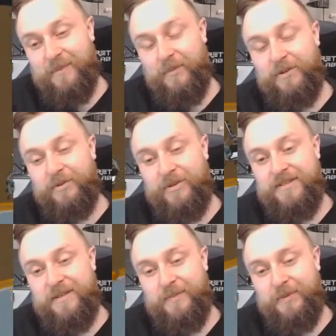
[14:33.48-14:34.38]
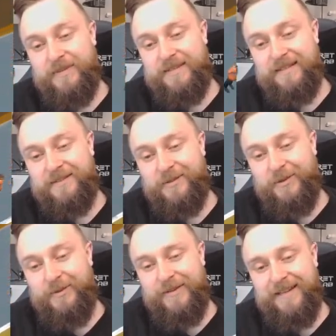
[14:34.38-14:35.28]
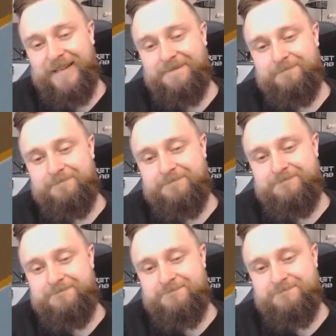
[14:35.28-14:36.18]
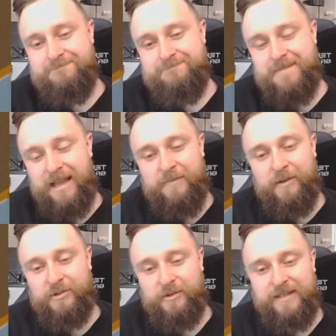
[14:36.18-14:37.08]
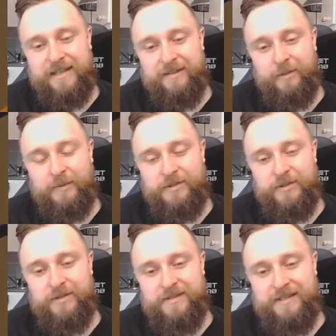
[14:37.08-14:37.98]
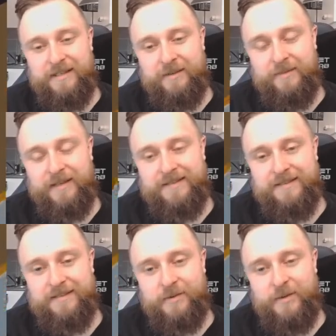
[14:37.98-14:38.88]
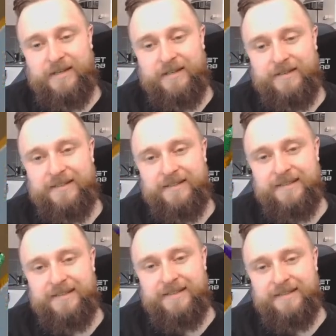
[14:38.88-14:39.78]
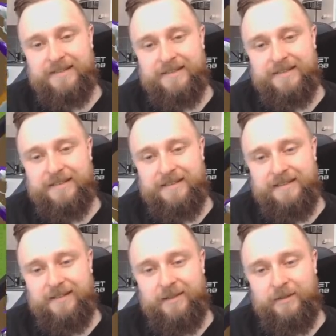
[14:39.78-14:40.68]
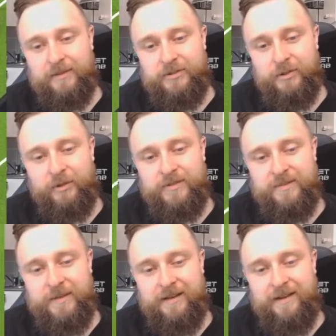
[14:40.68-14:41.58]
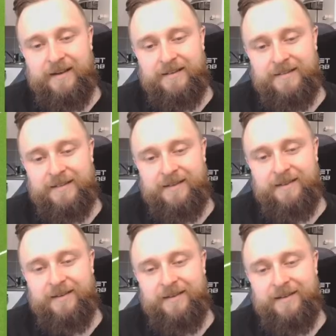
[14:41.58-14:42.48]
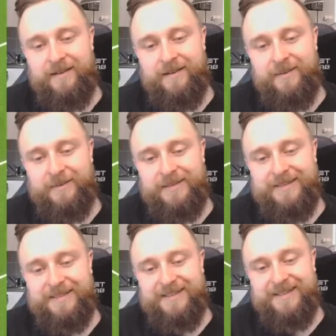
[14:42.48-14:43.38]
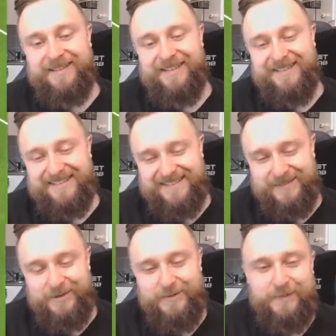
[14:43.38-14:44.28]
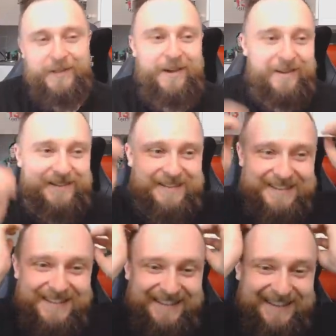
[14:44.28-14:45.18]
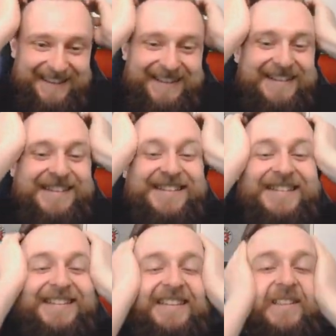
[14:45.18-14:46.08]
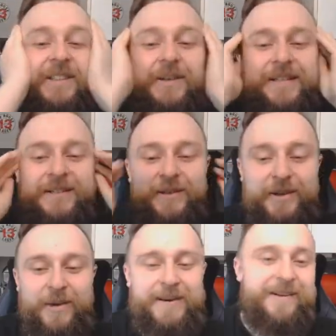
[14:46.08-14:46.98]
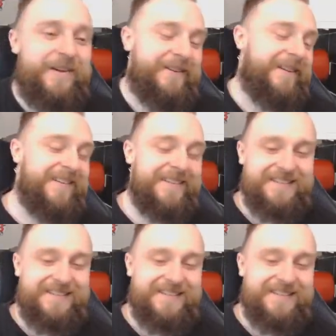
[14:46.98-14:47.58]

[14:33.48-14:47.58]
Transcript: Would Christian Pulisic score there? I'm not sure he'd get the opportunity. I don't think he's as quick. Oh, Latoura's in behind. Oh, God. 2 blocks. Oh, it's all going on.